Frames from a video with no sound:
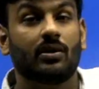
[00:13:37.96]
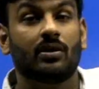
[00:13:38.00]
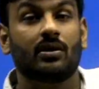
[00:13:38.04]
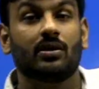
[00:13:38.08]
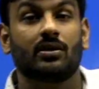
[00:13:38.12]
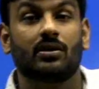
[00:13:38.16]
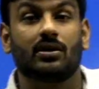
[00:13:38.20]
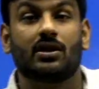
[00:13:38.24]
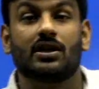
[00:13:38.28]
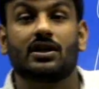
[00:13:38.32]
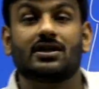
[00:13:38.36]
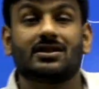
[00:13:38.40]

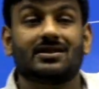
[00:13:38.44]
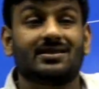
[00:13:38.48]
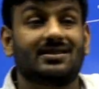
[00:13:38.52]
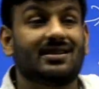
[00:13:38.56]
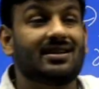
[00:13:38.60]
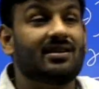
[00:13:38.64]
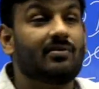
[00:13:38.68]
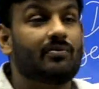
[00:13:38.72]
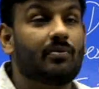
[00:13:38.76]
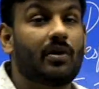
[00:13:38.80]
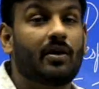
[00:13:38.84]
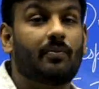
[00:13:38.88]
this
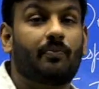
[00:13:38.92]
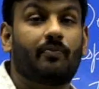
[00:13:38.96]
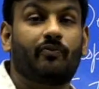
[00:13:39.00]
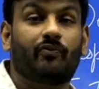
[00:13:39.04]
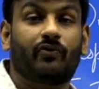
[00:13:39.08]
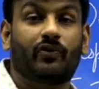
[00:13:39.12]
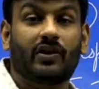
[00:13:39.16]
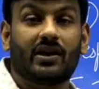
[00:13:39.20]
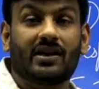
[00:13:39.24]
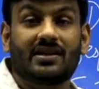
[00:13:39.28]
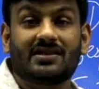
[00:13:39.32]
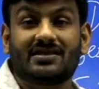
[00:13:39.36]
done by
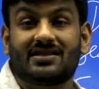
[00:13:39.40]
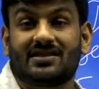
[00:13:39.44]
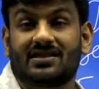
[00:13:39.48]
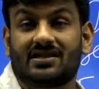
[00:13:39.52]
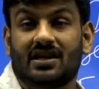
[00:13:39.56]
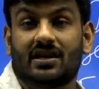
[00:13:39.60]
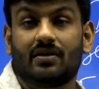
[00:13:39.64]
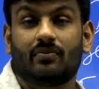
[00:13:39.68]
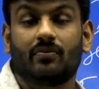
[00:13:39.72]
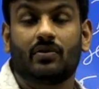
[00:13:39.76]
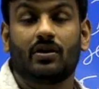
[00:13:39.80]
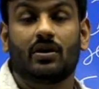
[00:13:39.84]
finance
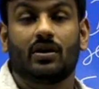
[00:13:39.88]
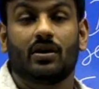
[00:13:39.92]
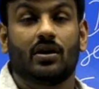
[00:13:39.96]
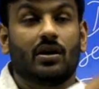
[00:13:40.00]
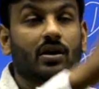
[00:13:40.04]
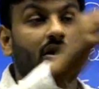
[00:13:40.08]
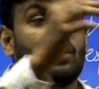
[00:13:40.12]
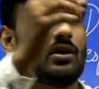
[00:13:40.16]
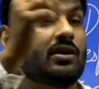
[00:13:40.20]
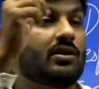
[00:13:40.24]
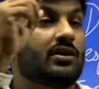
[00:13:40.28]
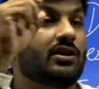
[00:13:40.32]
team,
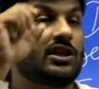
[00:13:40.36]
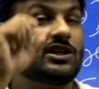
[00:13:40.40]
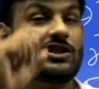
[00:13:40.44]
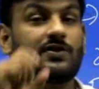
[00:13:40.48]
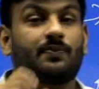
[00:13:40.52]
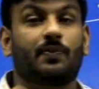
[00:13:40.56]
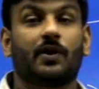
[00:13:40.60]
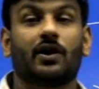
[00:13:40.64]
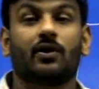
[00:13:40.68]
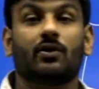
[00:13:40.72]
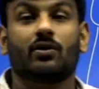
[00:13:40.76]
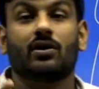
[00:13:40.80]
this
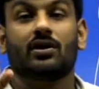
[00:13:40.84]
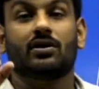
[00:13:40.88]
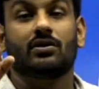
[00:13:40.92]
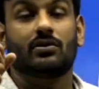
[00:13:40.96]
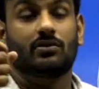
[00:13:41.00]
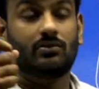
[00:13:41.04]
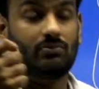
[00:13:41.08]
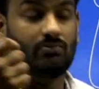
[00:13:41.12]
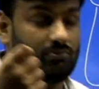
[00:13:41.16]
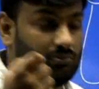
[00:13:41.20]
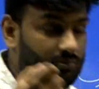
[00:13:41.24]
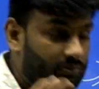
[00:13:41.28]
particular
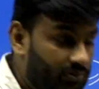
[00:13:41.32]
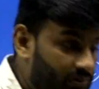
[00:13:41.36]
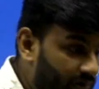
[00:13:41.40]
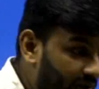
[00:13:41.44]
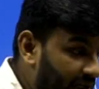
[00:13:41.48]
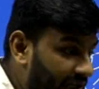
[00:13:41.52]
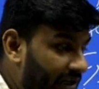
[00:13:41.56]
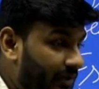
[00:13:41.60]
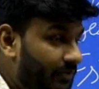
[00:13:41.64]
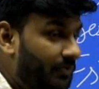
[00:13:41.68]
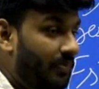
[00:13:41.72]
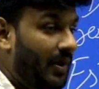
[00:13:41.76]

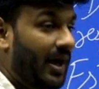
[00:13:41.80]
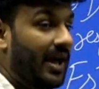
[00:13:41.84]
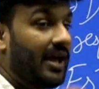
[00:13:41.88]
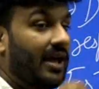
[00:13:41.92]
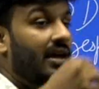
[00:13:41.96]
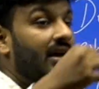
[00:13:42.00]
deal by